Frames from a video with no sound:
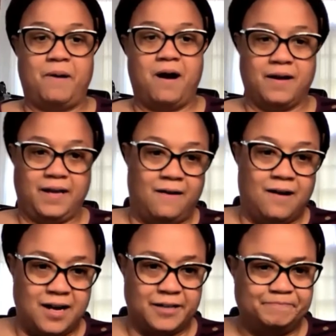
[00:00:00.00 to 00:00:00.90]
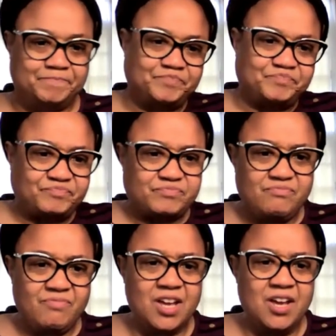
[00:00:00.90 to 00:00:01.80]
and your party are.
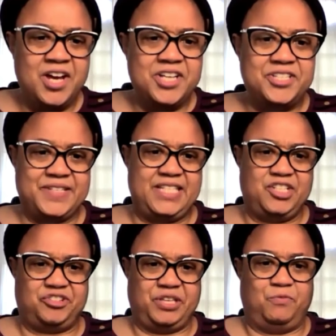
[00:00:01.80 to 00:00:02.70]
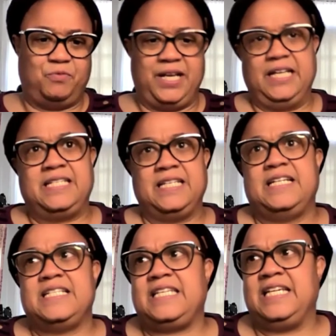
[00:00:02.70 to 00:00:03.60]
So essentially what it
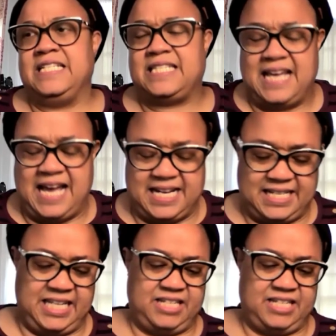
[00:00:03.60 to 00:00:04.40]
does is that